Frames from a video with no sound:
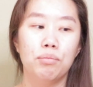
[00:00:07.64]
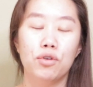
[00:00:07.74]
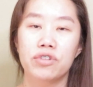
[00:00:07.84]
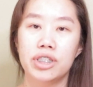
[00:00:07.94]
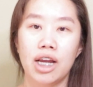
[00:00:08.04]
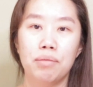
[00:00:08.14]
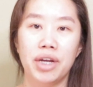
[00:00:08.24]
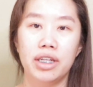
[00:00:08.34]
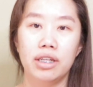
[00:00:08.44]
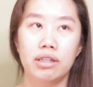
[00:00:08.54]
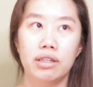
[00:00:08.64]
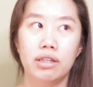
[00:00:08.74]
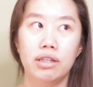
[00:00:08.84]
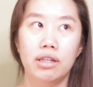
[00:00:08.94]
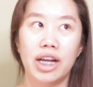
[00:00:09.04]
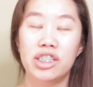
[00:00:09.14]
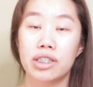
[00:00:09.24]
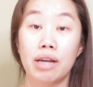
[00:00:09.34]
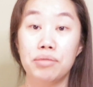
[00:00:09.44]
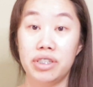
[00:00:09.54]
over time I
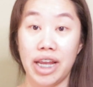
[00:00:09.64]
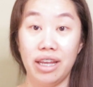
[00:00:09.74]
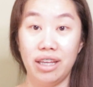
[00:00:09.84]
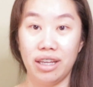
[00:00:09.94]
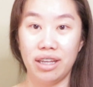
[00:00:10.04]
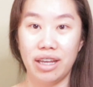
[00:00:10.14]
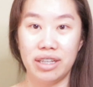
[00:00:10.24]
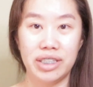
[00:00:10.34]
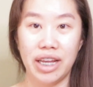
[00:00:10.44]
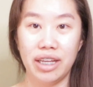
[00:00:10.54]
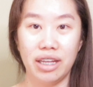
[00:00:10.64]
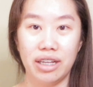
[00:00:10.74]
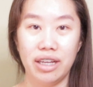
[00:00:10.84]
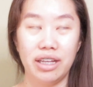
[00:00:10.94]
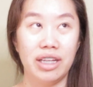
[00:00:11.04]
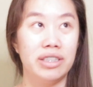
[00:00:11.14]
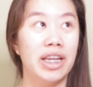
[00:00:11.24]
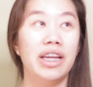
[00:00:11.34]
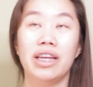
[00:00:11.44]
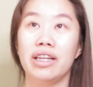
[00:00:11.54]
just kept taking and taking it and
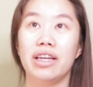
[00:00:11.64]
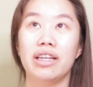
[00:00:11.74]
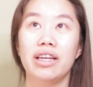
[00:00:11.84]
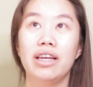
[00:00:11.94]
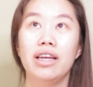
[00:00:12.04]
taking it.